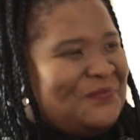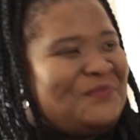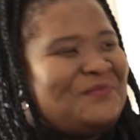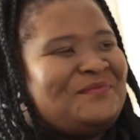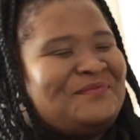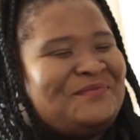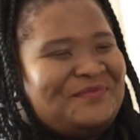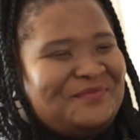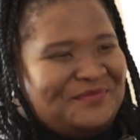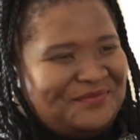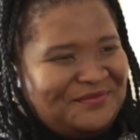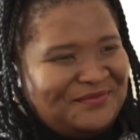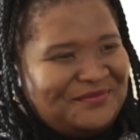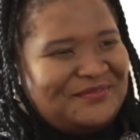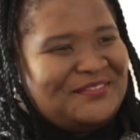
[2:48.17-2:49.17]

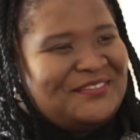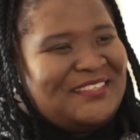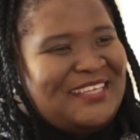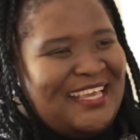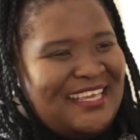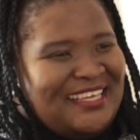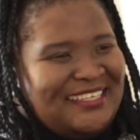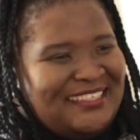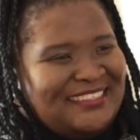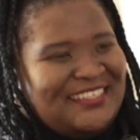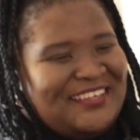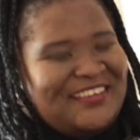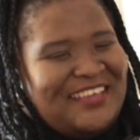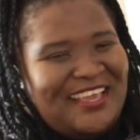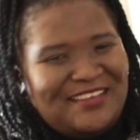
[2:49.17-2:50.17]
Okay.
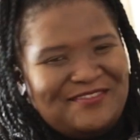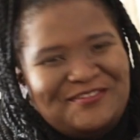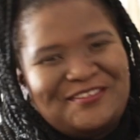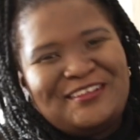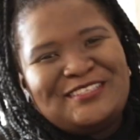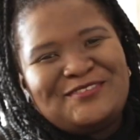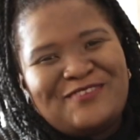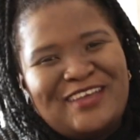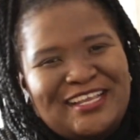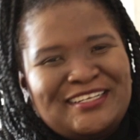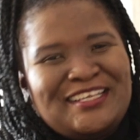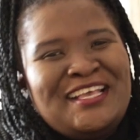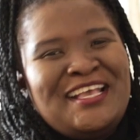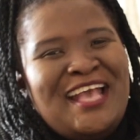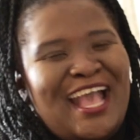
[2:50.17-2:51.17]
No, that's
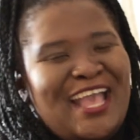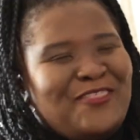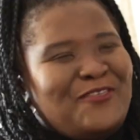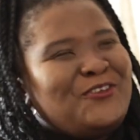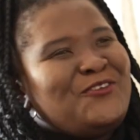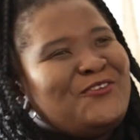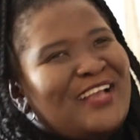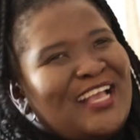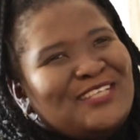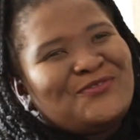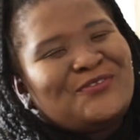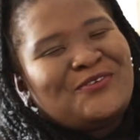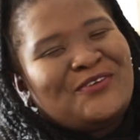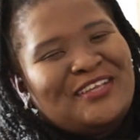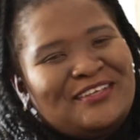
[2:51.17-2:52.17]
fine. I thought you
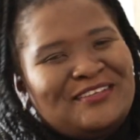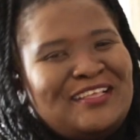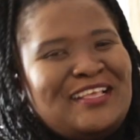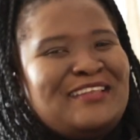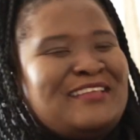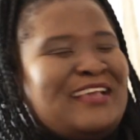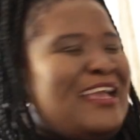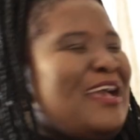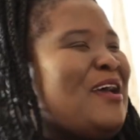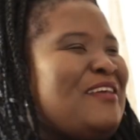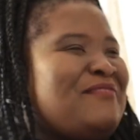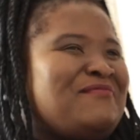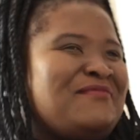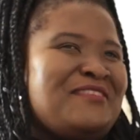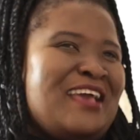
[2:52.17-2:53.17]
guys were going. Like,
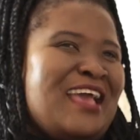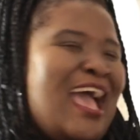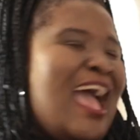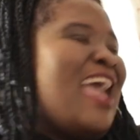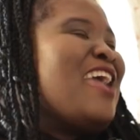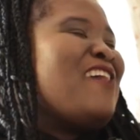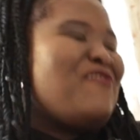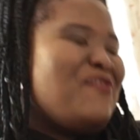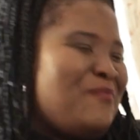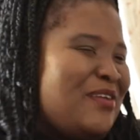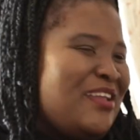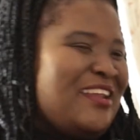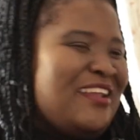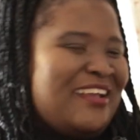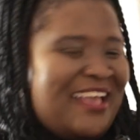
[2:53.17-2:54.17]
I have a
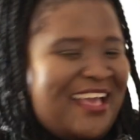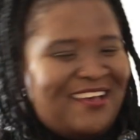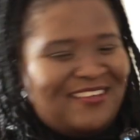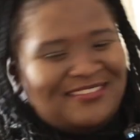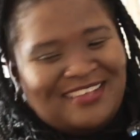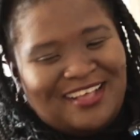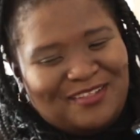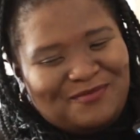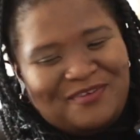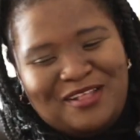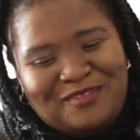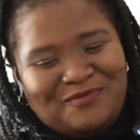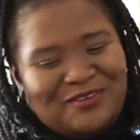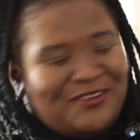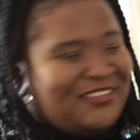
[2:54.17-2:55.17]
burner account.
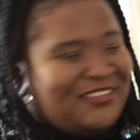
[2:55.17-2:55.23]
I'll be